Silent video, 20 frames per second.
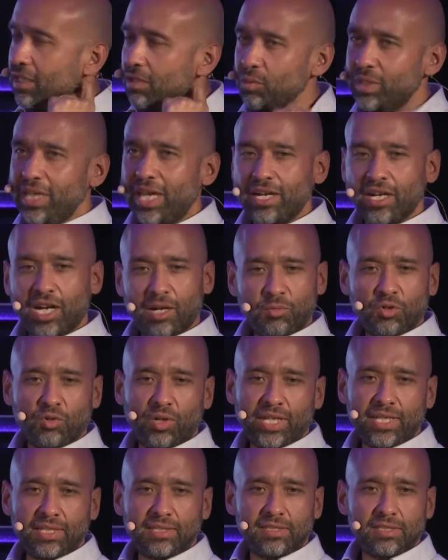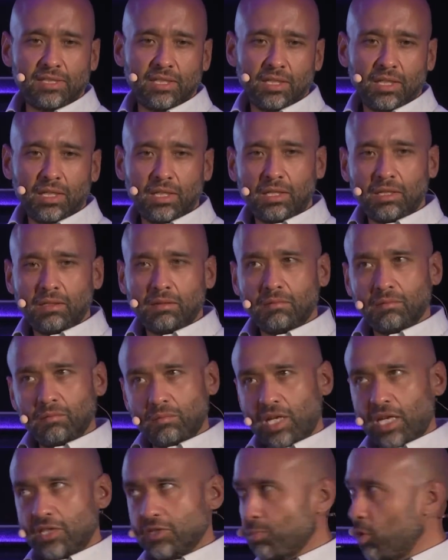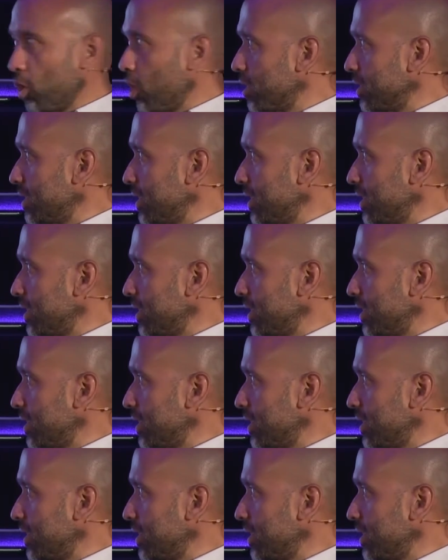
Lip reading: had upgrades as part of